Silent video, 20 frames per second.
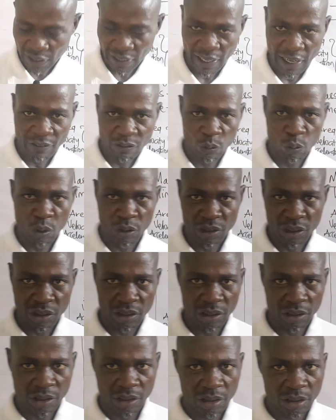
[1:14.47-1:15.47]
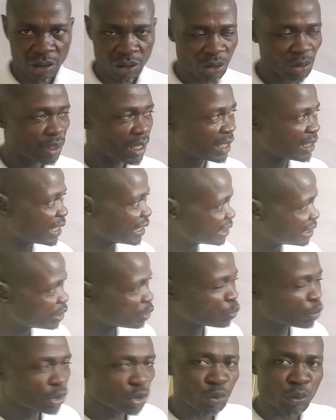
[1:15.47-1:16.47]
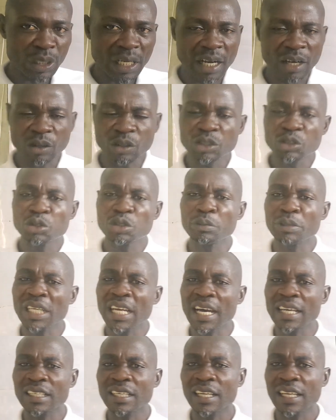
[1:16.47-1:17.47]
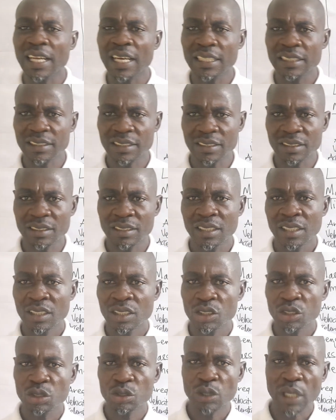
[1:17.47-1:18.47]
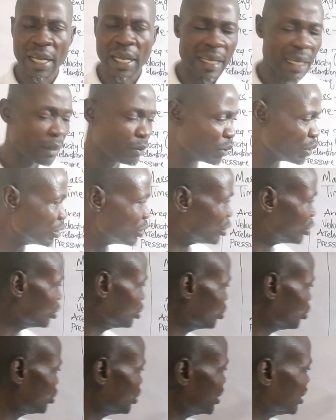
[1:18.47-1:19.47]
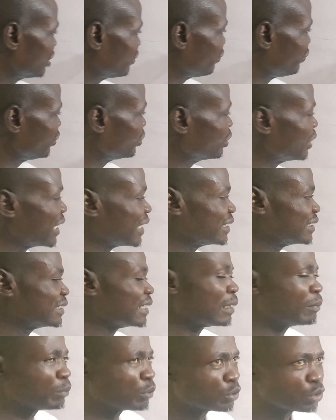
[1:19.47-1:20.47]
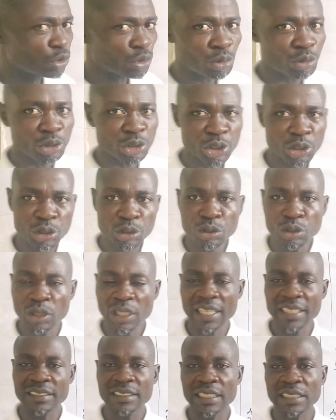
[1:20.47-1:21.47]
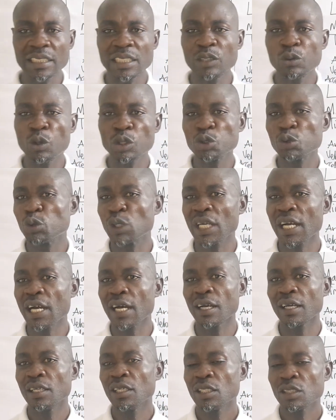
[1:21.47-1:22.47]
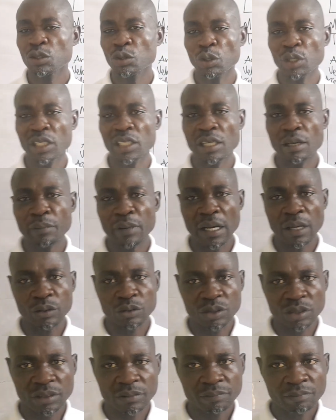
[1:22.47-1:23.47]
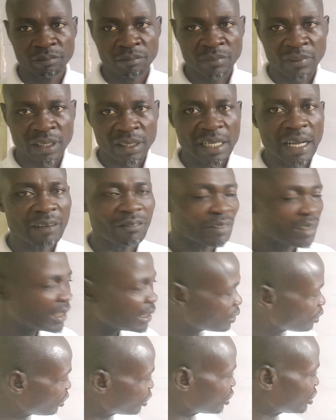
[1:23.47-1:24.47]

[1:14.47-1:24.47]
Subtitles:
derived quantities. So, and that is what we are going to be analyzing. So I am going to use these few examples to show exactly what we are talking about. Now, let